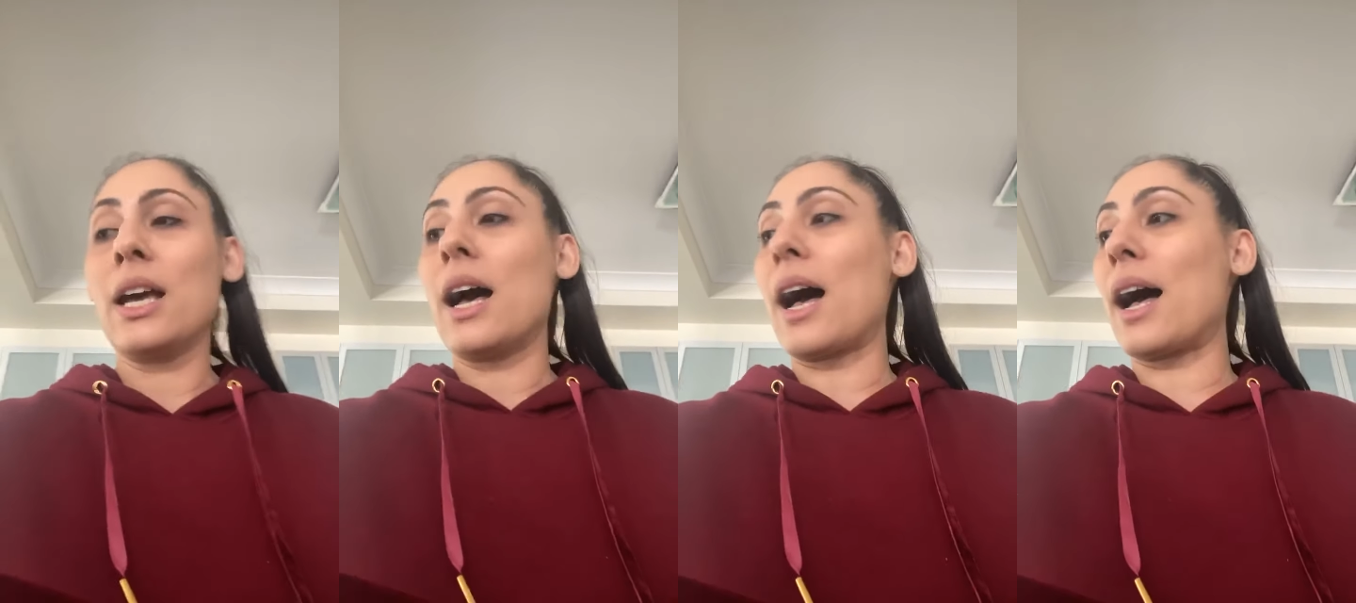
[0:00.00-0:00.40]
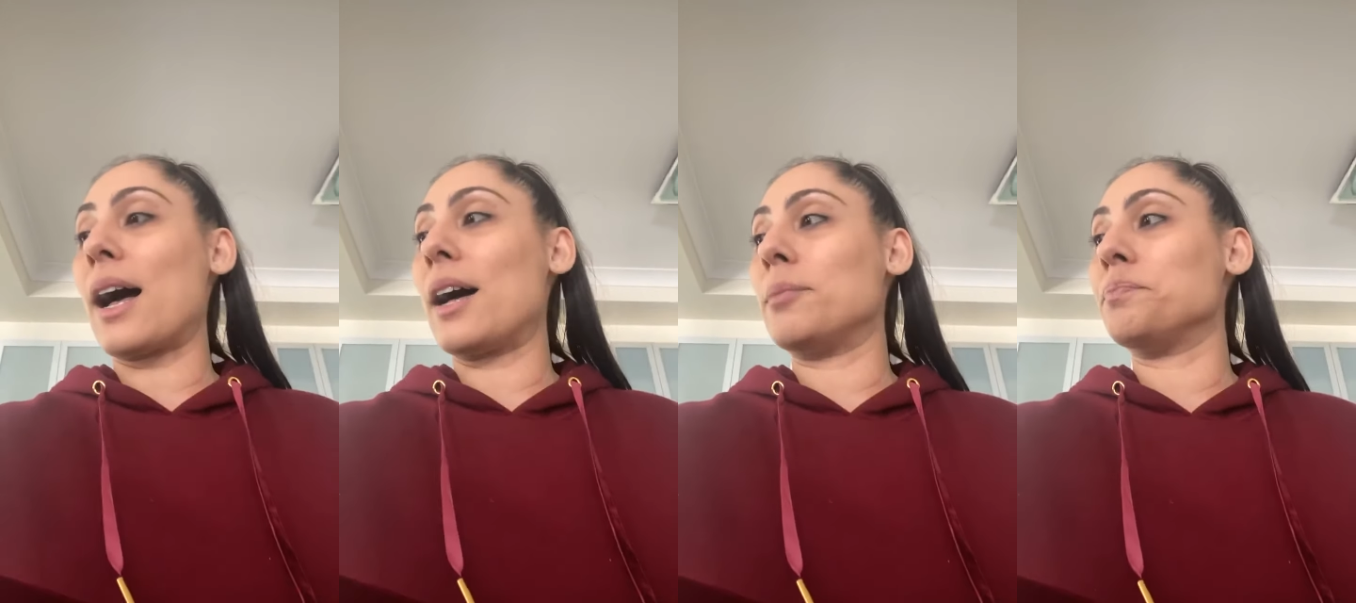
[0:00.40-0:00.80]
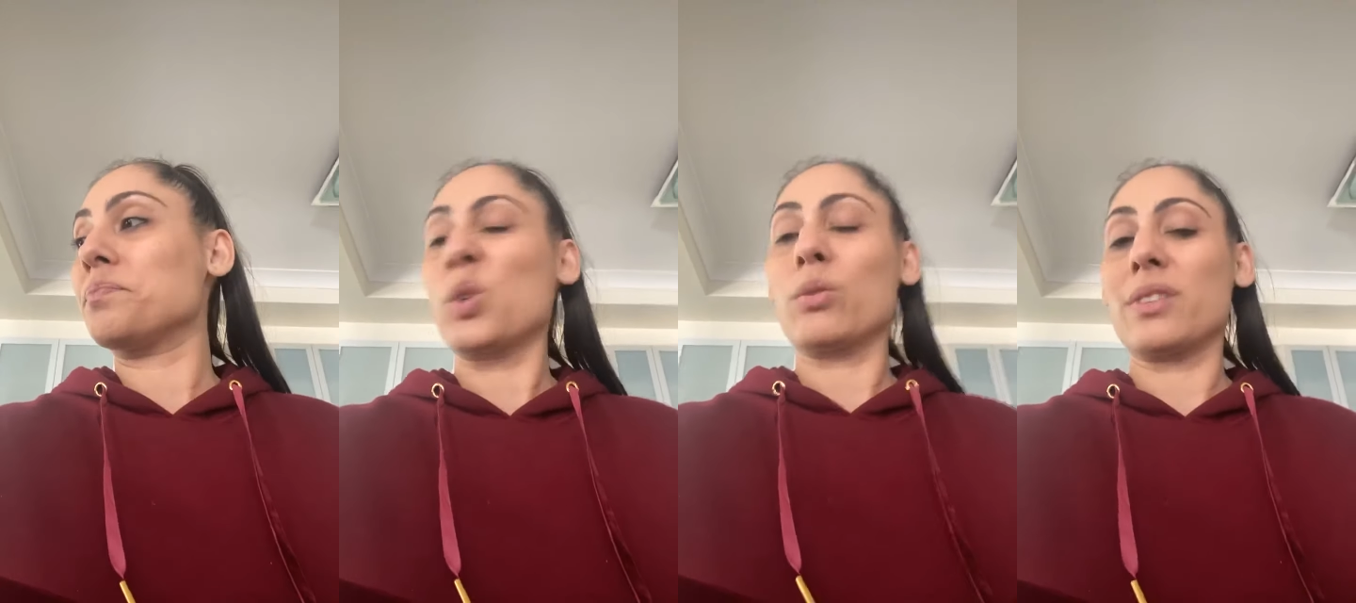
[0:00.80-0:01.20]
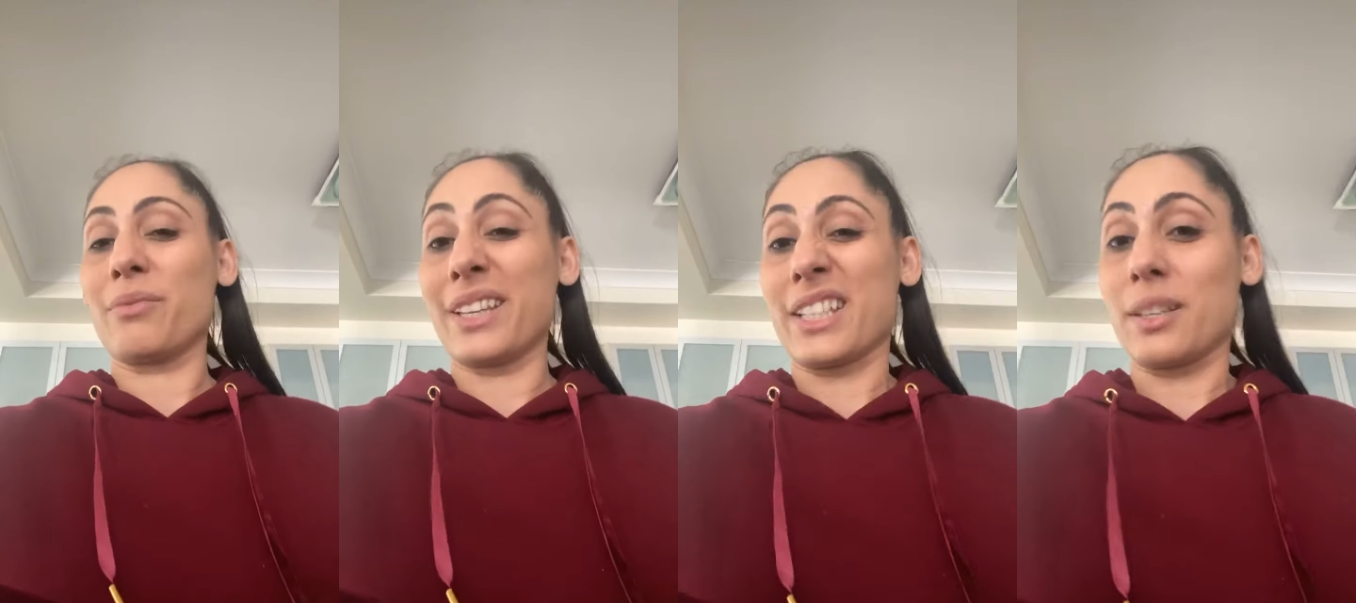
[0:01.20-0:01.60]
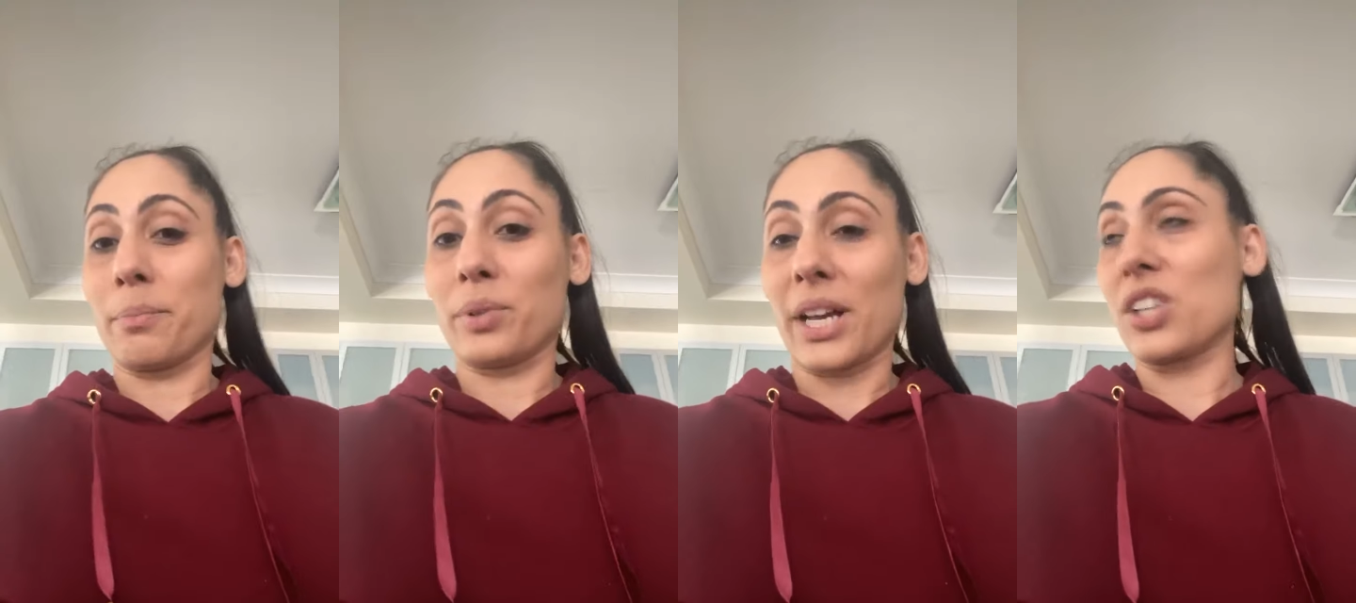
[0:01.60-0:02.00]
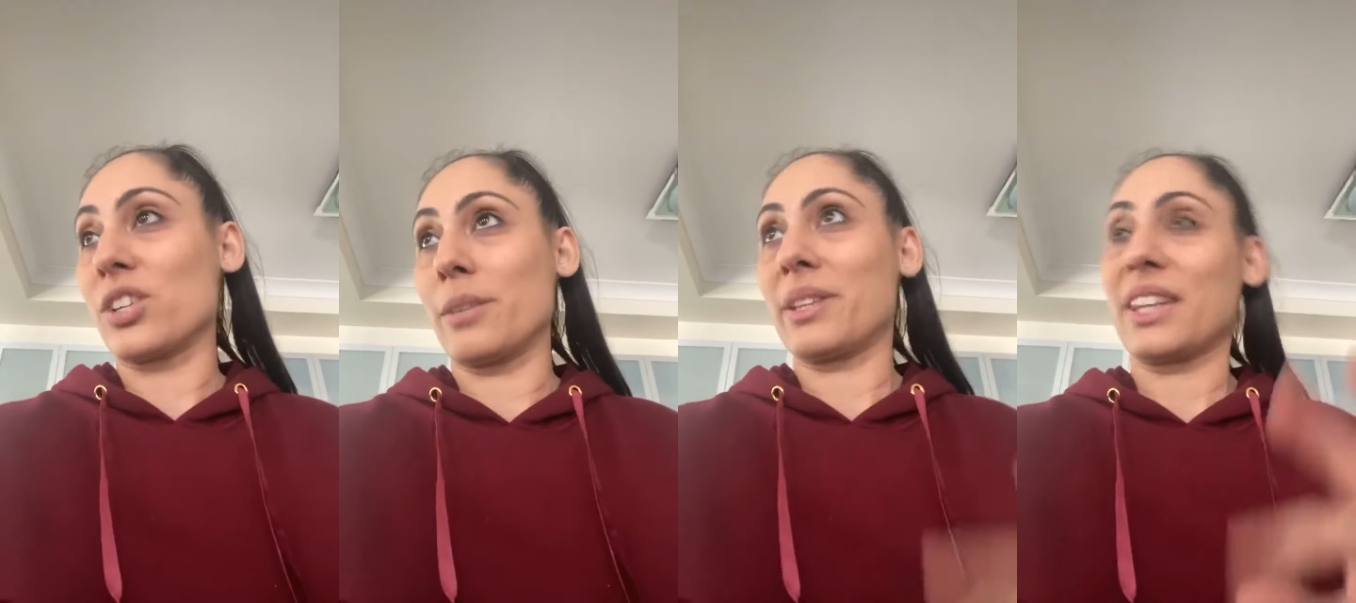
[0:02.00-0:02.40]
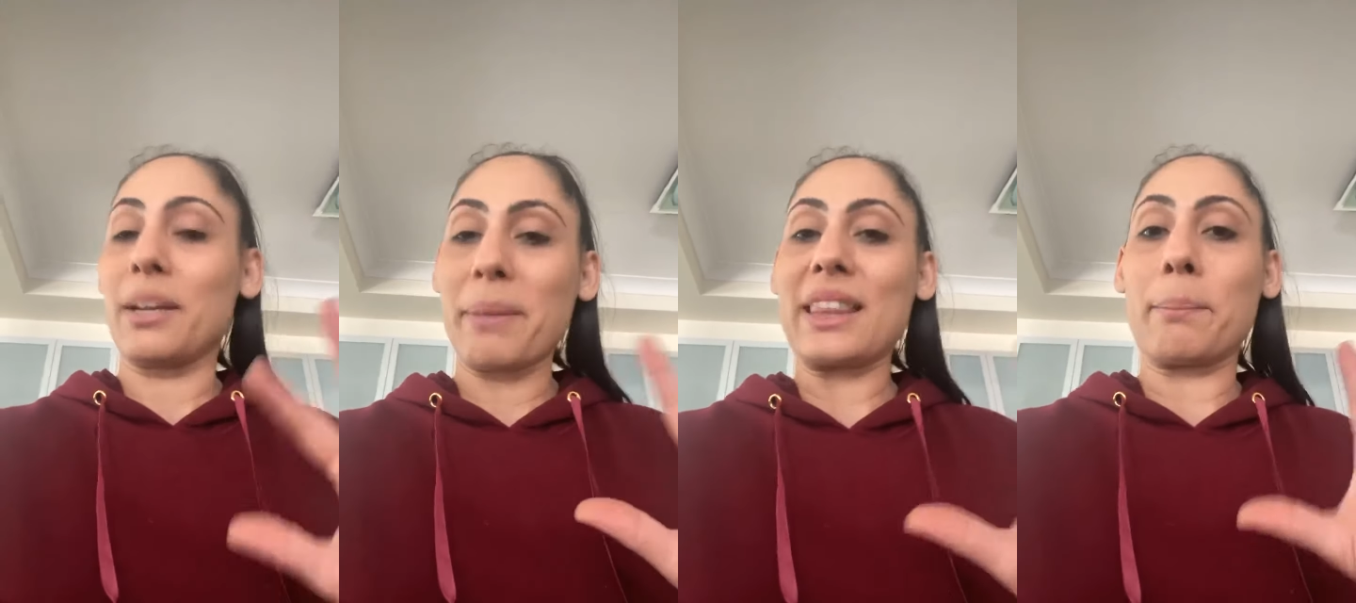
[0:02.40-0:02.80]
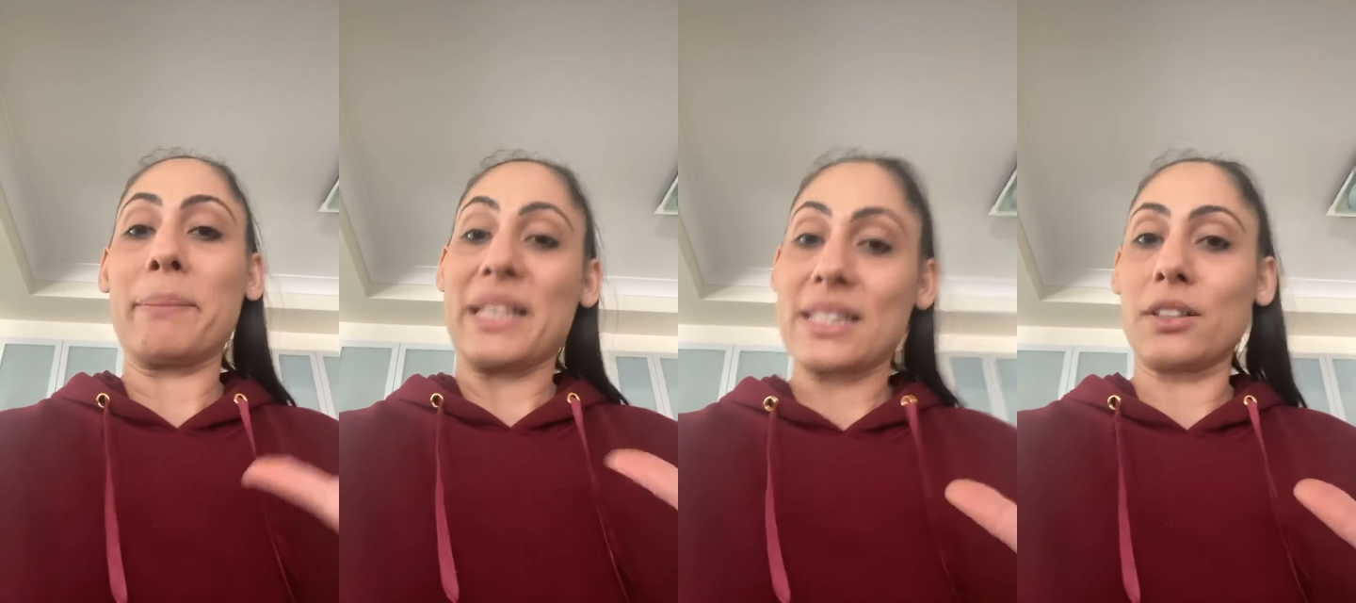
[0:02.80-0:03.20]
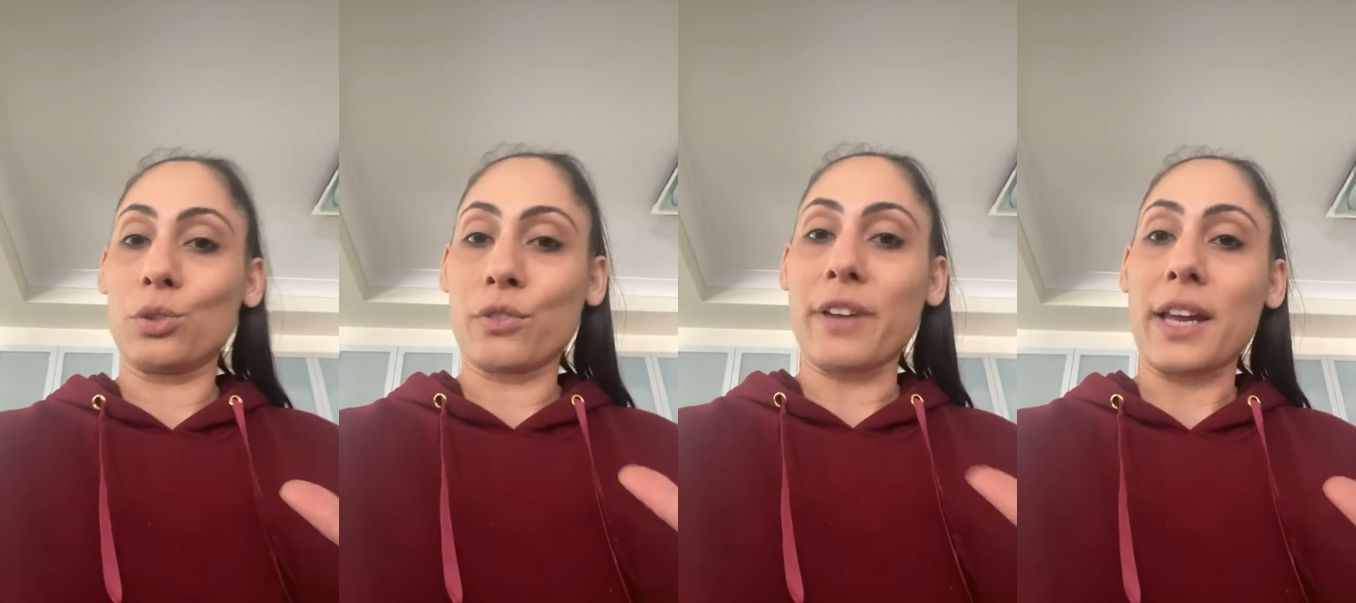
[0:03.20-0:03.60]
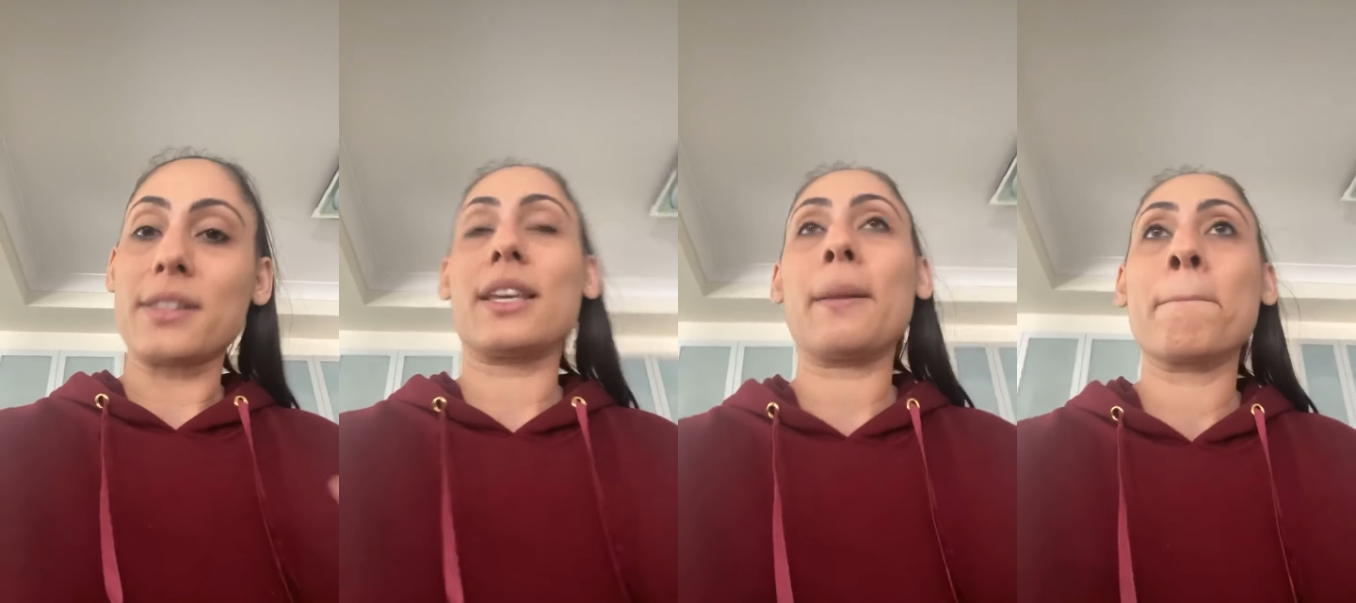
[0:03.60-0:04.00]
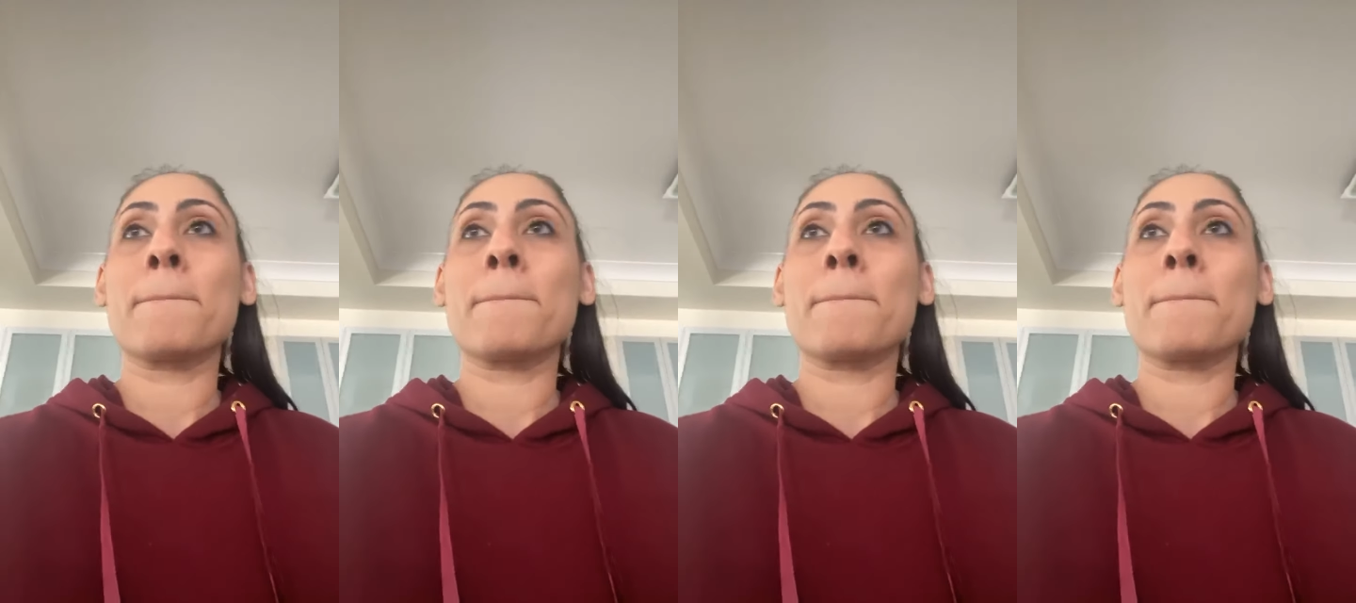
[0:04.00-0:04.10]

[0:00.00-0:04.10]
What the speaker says: They're really simple actually, but they make the biscuit look fancy.